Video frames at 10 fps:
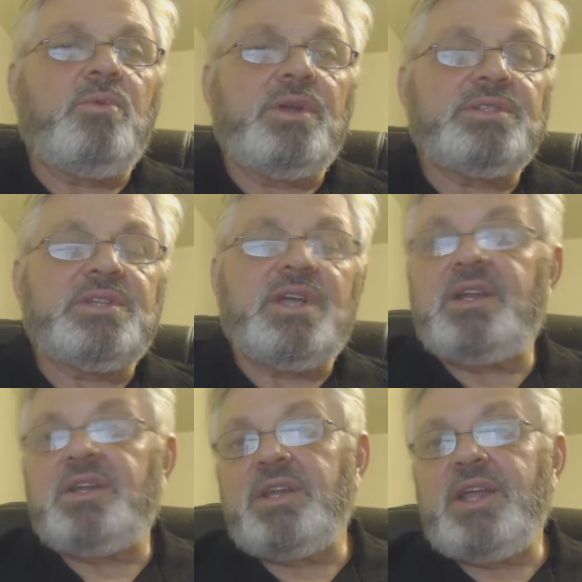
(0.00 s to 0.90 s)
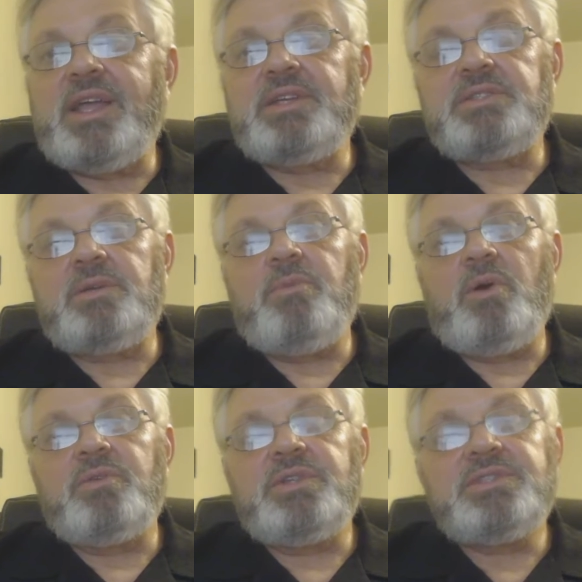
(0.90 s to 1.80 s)
One is called a legacy
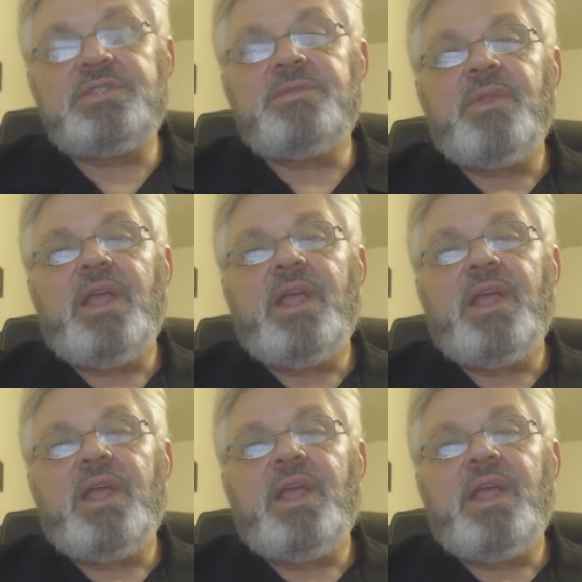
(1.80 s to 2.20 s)
bonus,